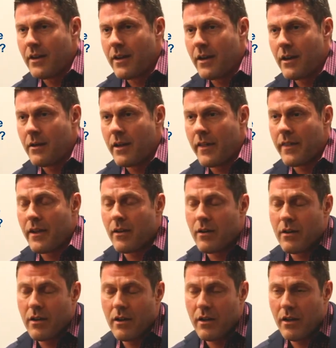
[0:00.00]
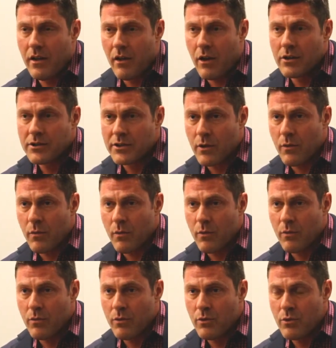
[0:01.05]
And then
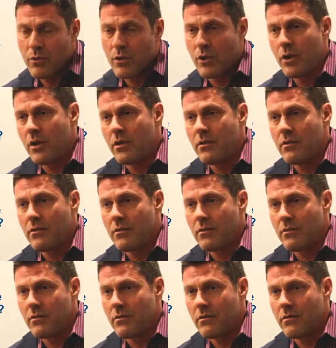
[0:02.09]
also, you could